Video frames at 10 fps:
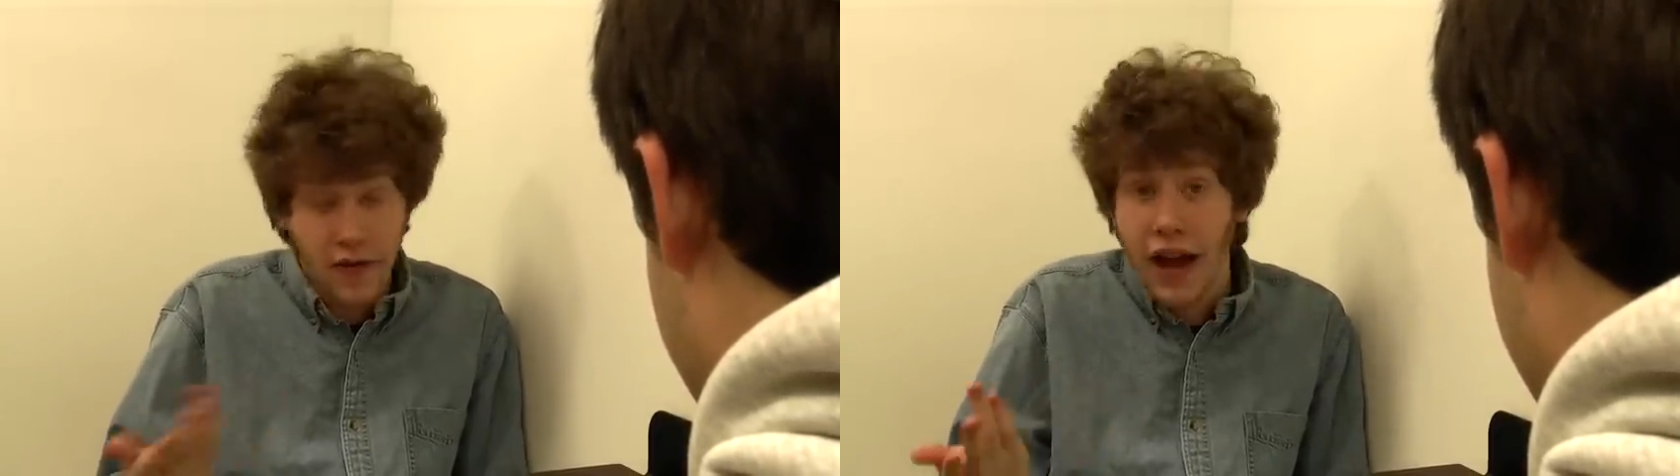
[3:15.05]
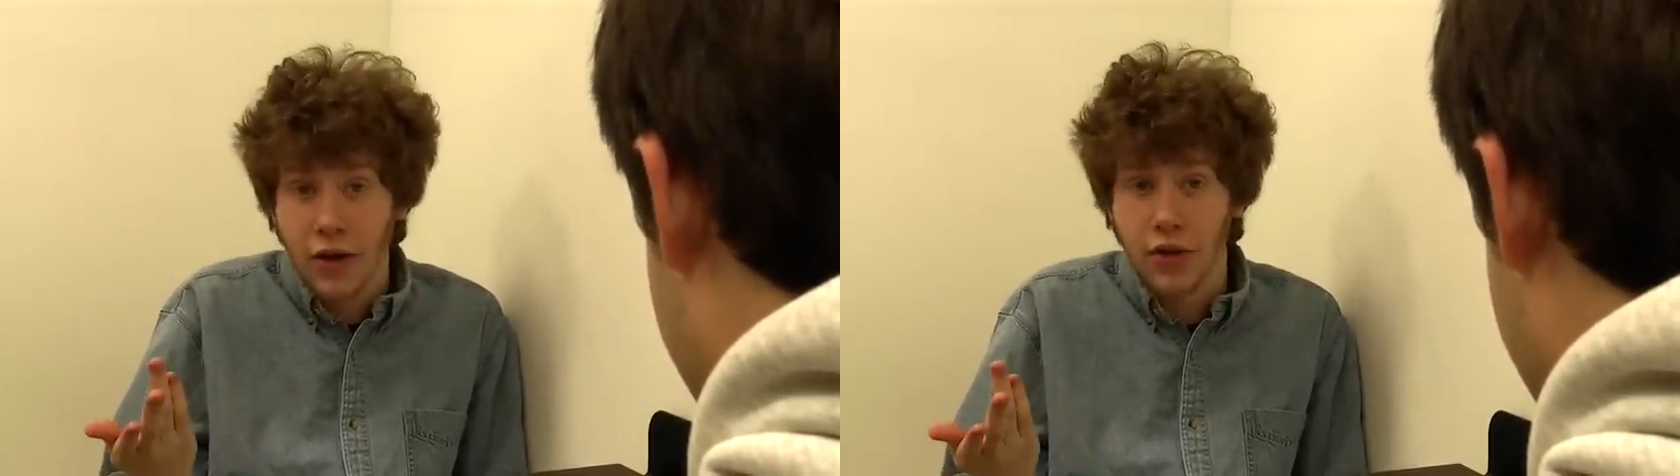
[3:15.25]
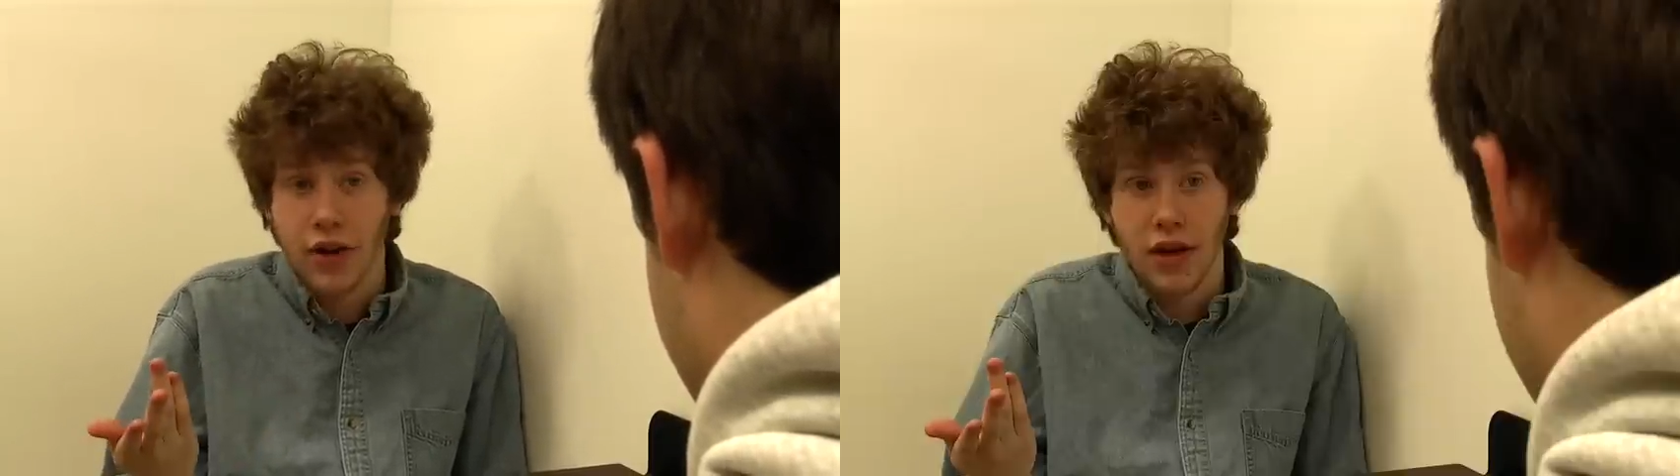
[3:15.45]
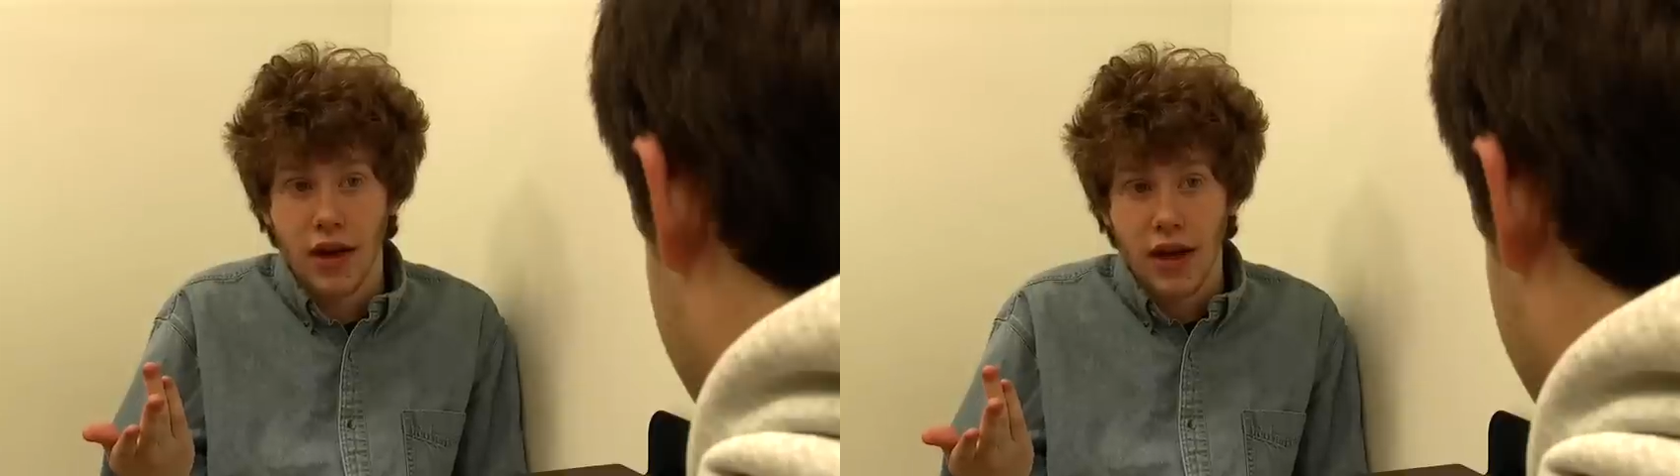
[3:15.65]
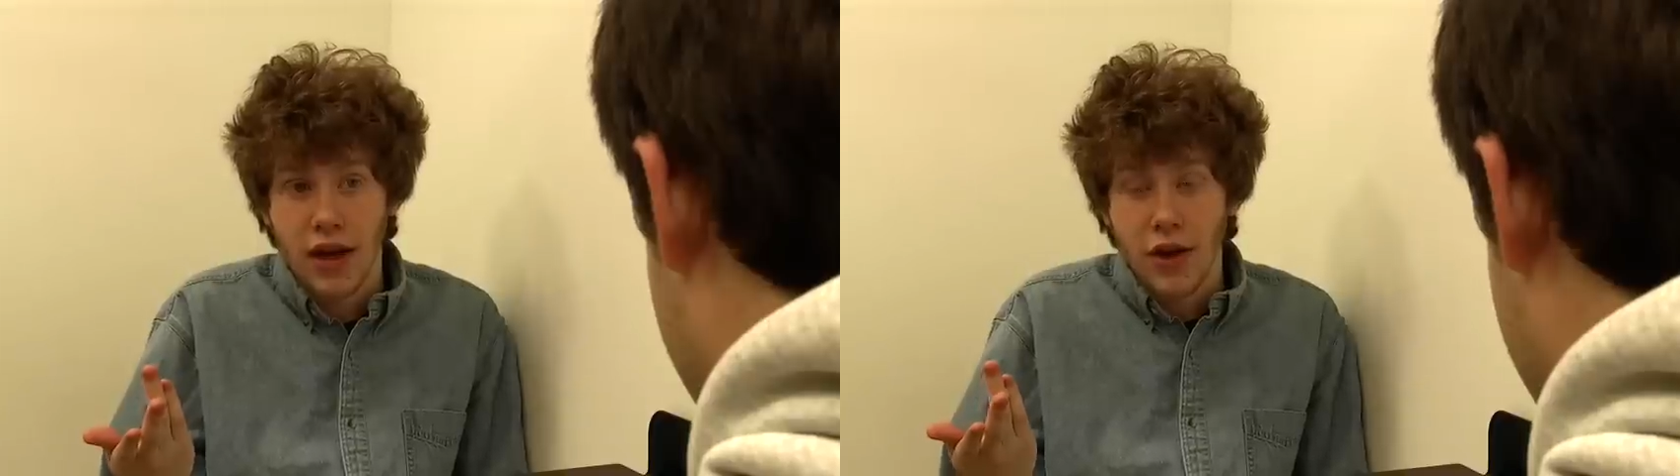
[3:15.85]
Found.
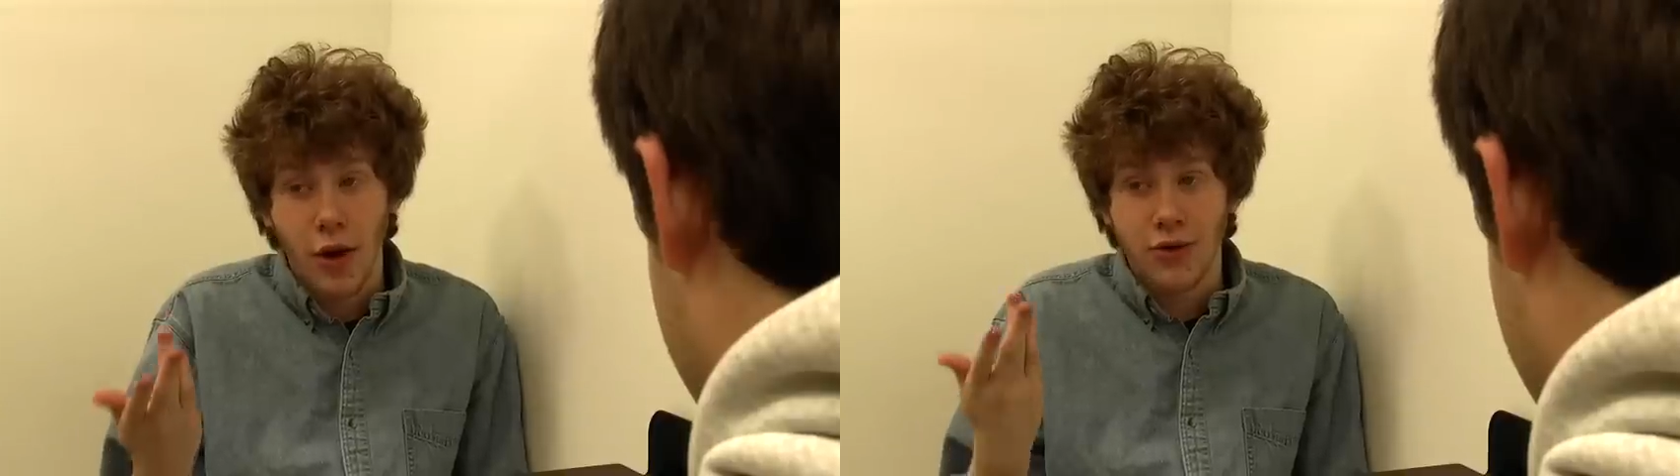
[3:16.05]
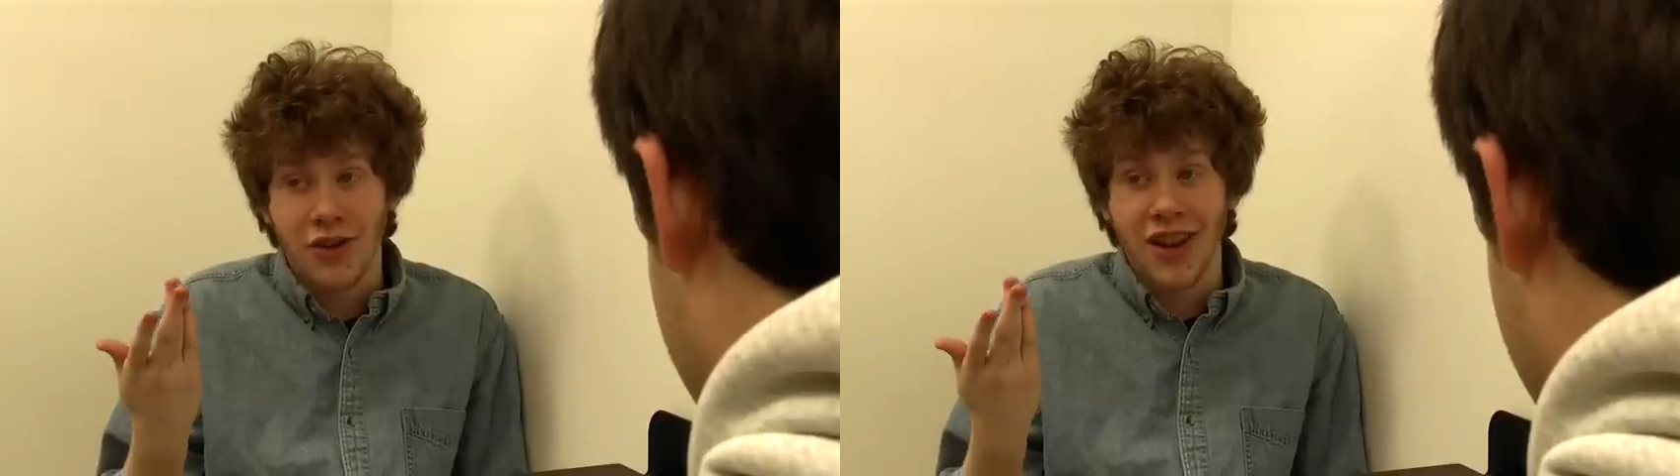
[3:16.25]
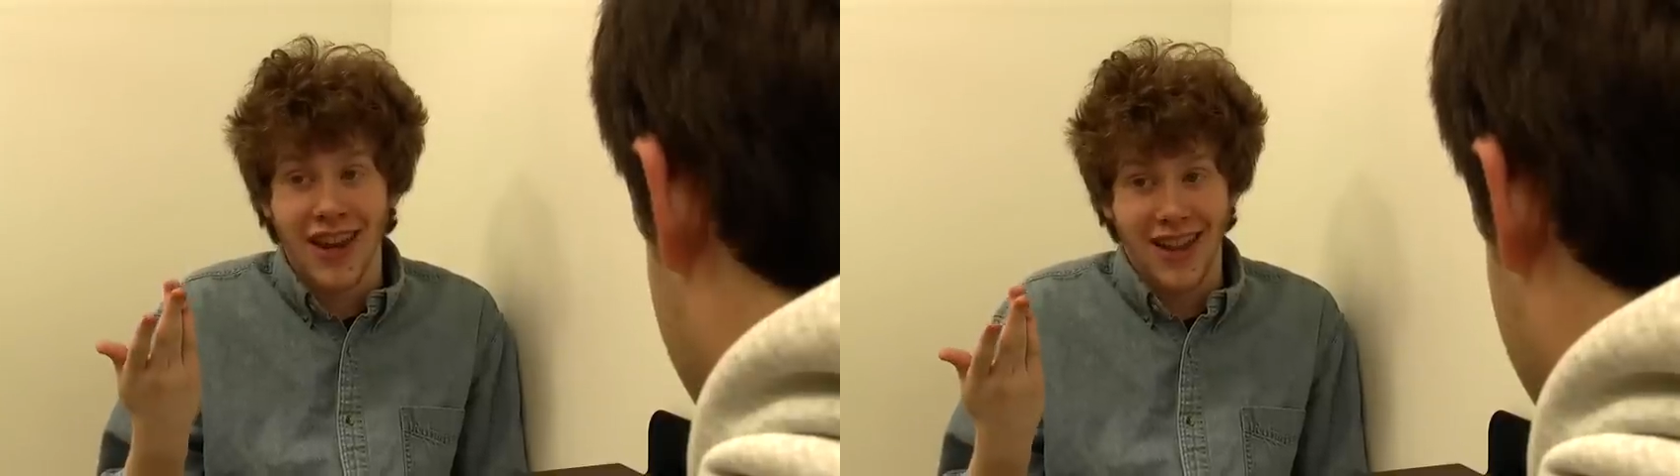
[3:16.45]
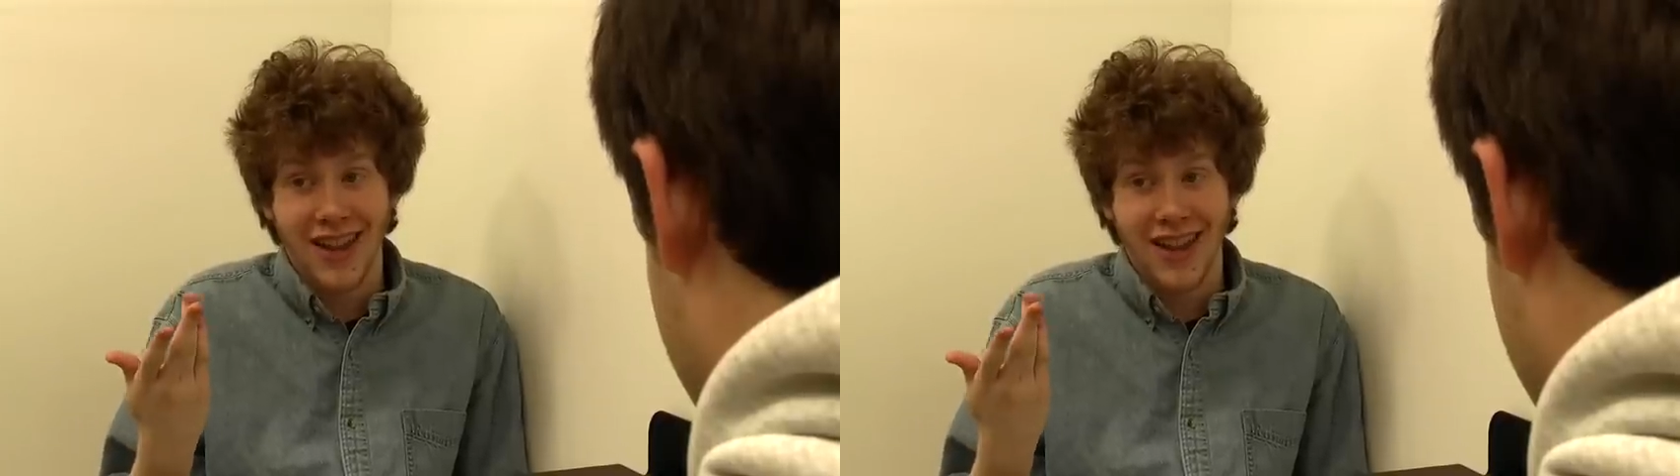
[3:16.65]
No one's really